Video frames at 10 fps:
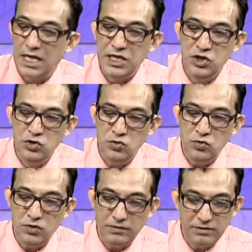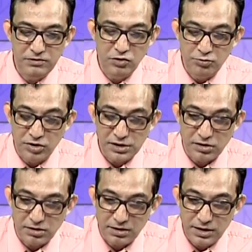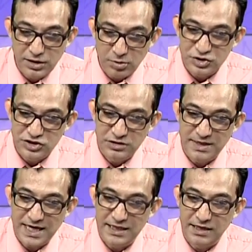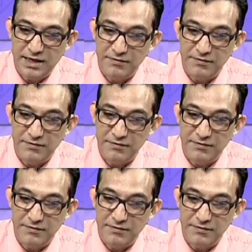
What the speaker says: Your books are so much in demand.